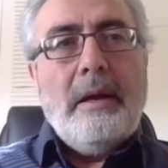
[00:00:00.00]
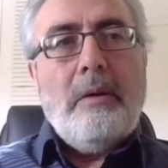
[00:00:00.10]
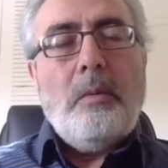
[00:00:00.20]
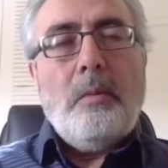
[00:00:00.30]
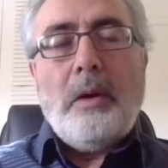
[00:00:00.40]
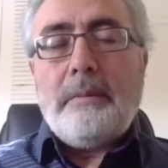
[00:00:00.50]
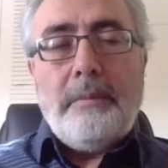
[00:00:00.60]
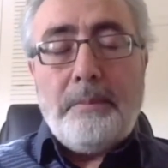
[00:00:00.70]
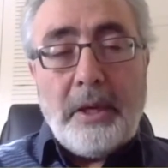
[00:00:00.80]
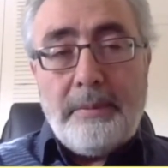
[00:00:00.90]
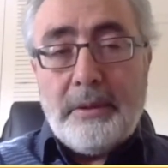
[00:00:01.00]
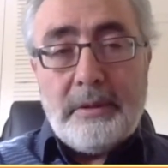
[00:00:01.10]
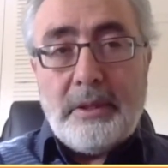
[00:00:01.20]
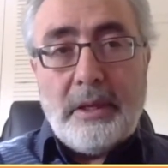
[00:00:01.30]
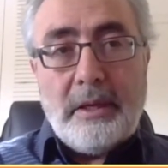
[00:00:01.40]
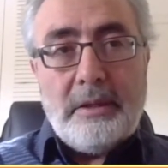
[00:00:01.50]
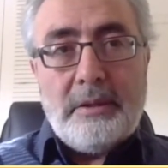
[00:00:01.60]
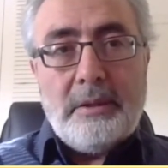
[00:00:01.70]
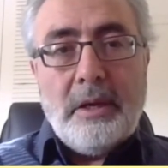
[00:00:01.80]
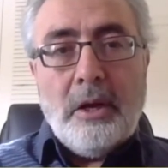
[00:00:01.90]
What people say is,